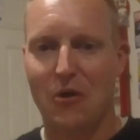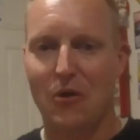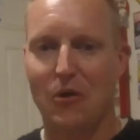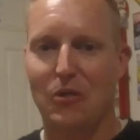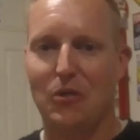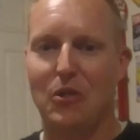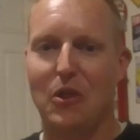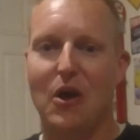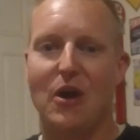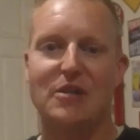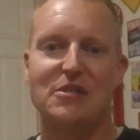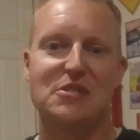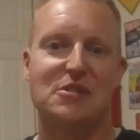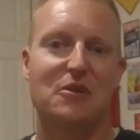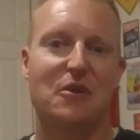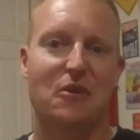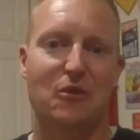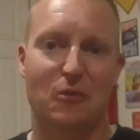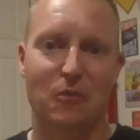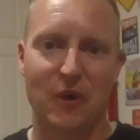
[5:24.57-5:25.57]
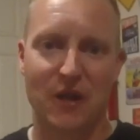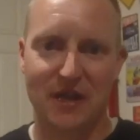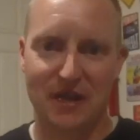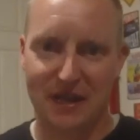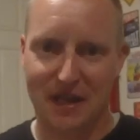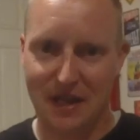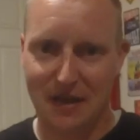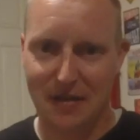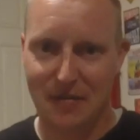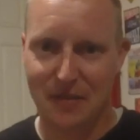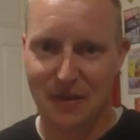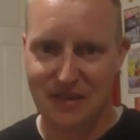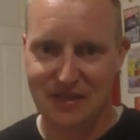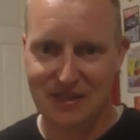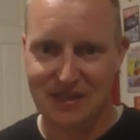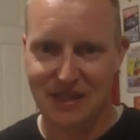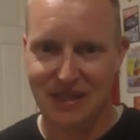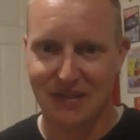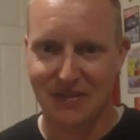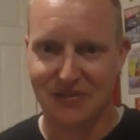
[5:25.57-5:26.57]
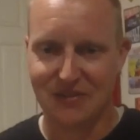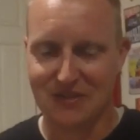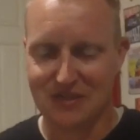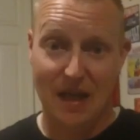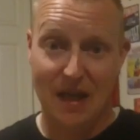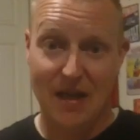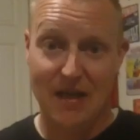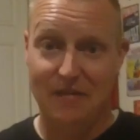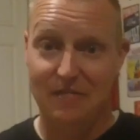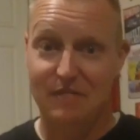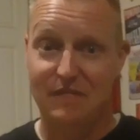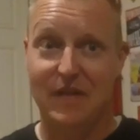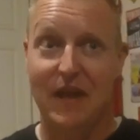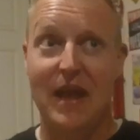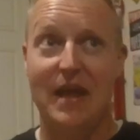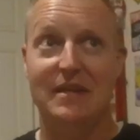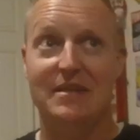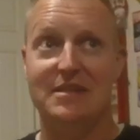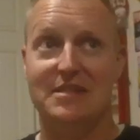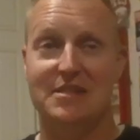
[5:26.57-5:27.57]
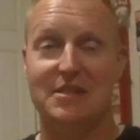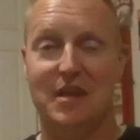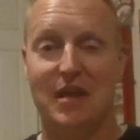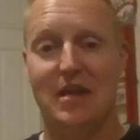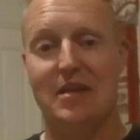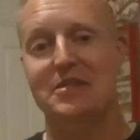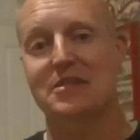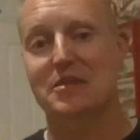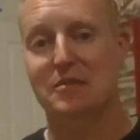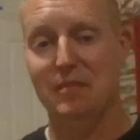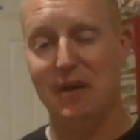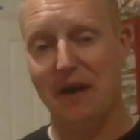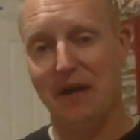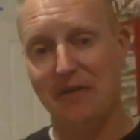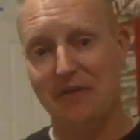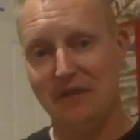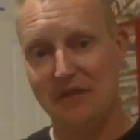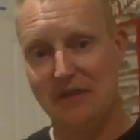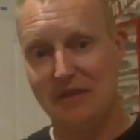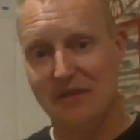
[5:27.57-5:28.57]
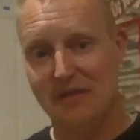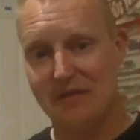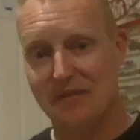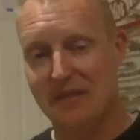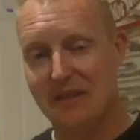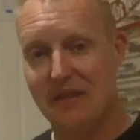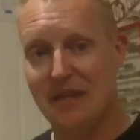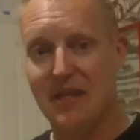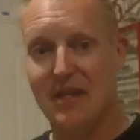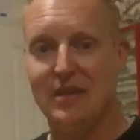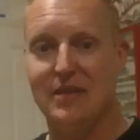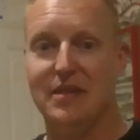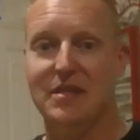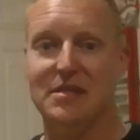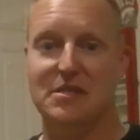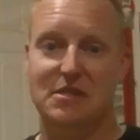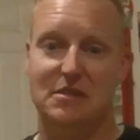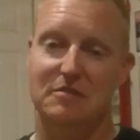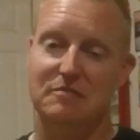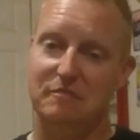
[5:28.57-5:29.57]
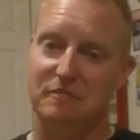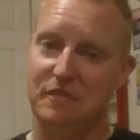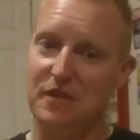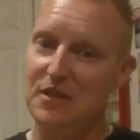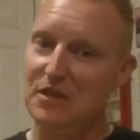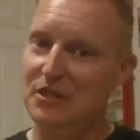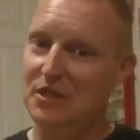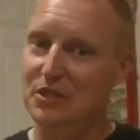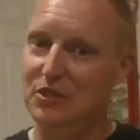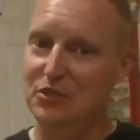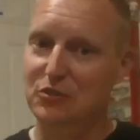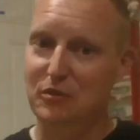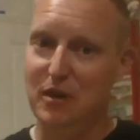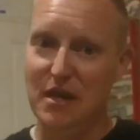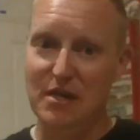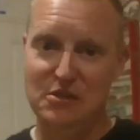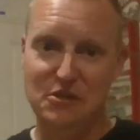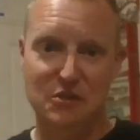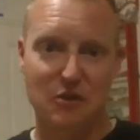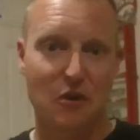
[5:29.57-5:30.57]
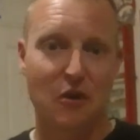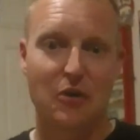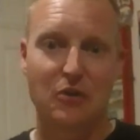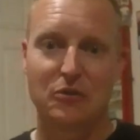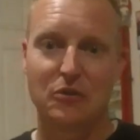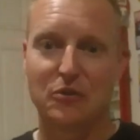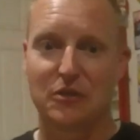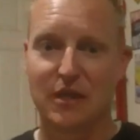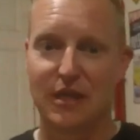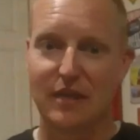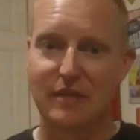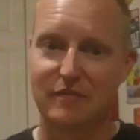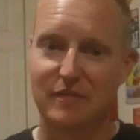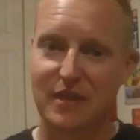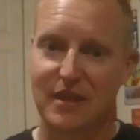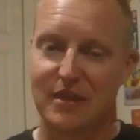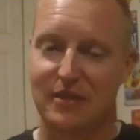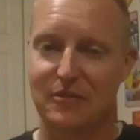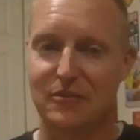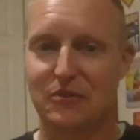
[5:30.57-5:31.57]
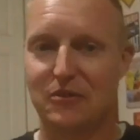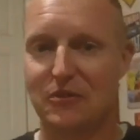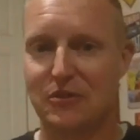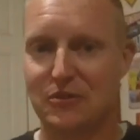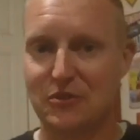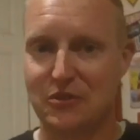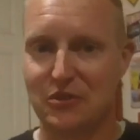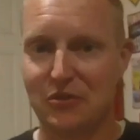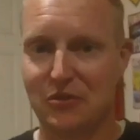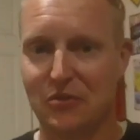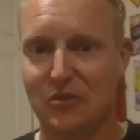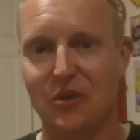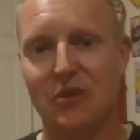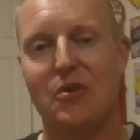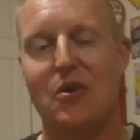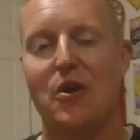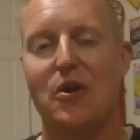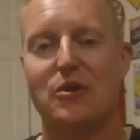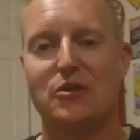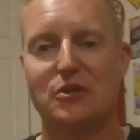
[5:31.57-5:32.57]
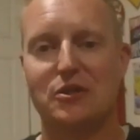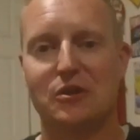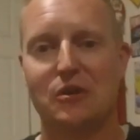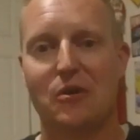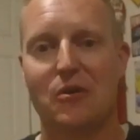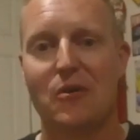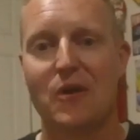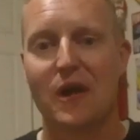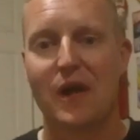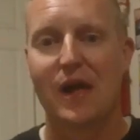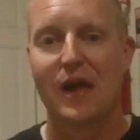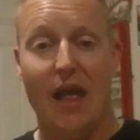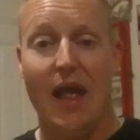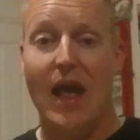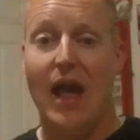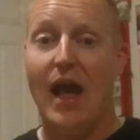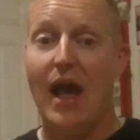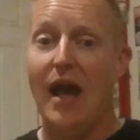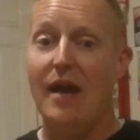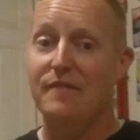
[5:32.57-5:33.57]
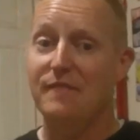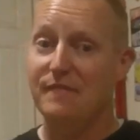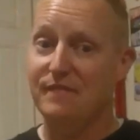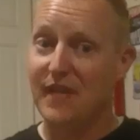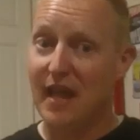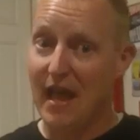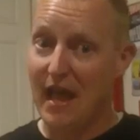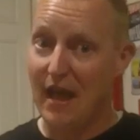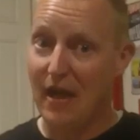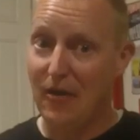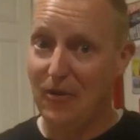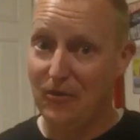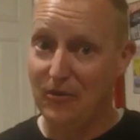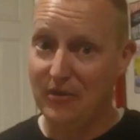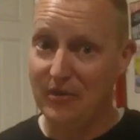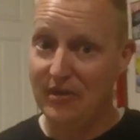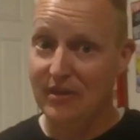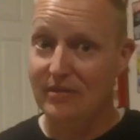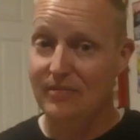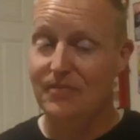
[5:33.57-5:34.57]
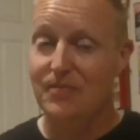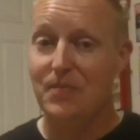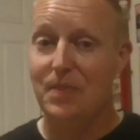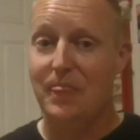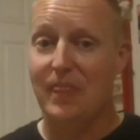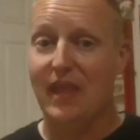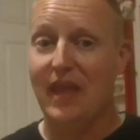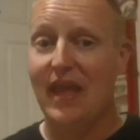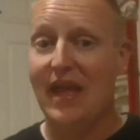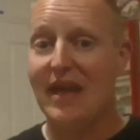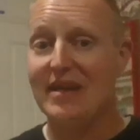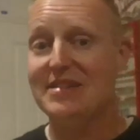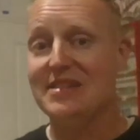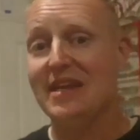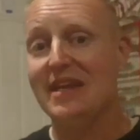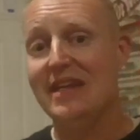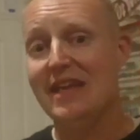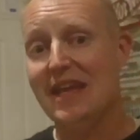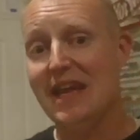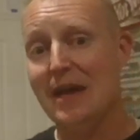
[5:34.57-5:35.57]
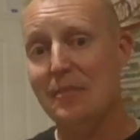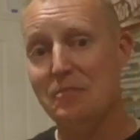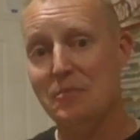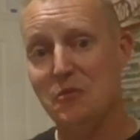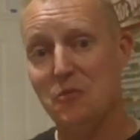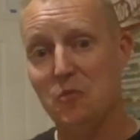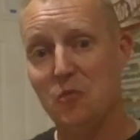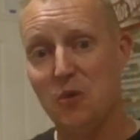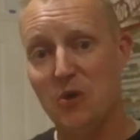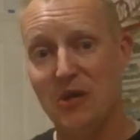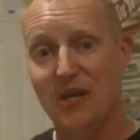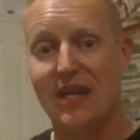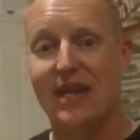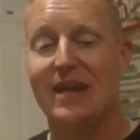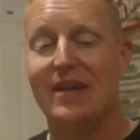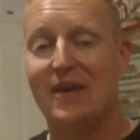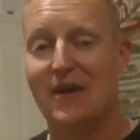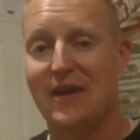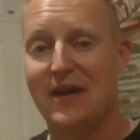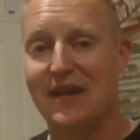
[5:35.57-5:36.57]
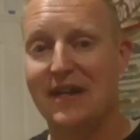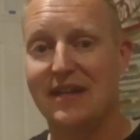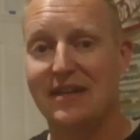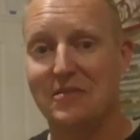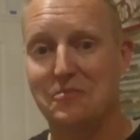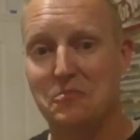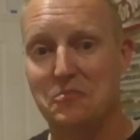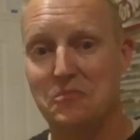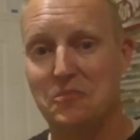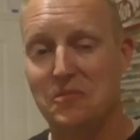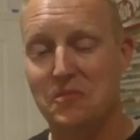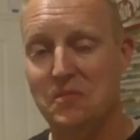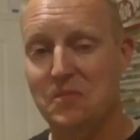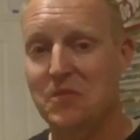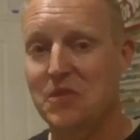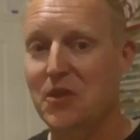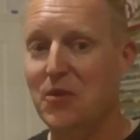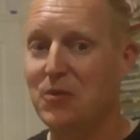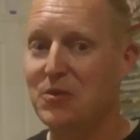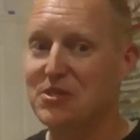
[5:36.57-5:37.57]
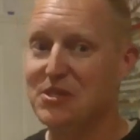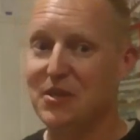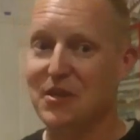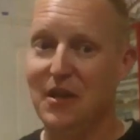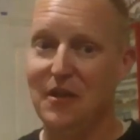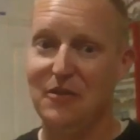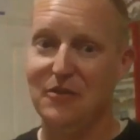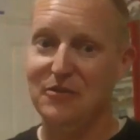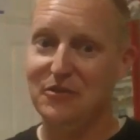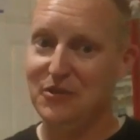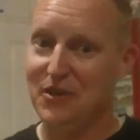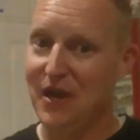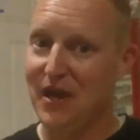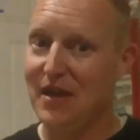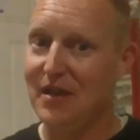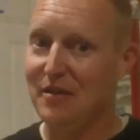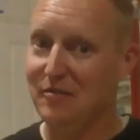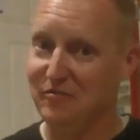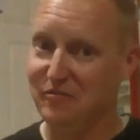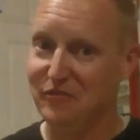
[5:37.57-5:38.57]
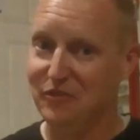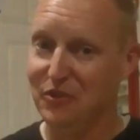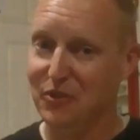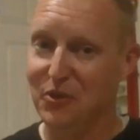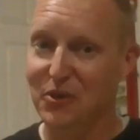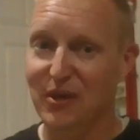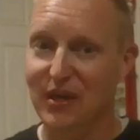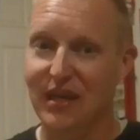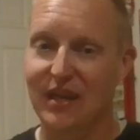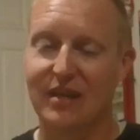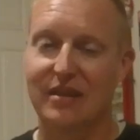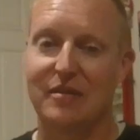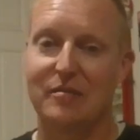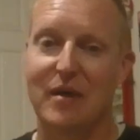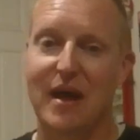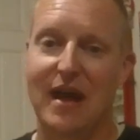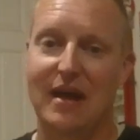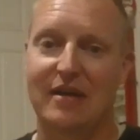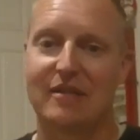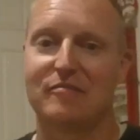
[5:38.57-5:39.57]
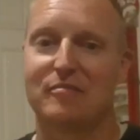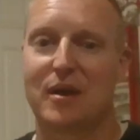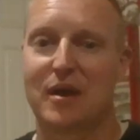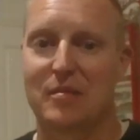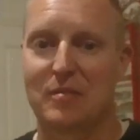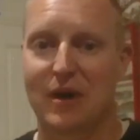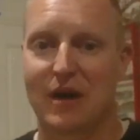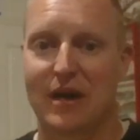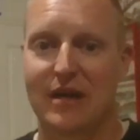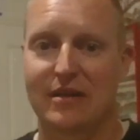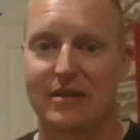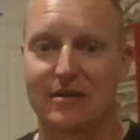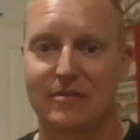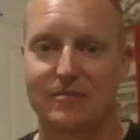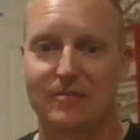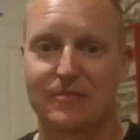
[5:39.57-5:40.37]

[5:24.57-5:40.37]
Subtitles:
lost all the wind out of my sails. I had fantasized about getting this vintage race car looking vehicle to the car show. I found, as I kept working on it, there was another Triumph lurking in the back of my mind.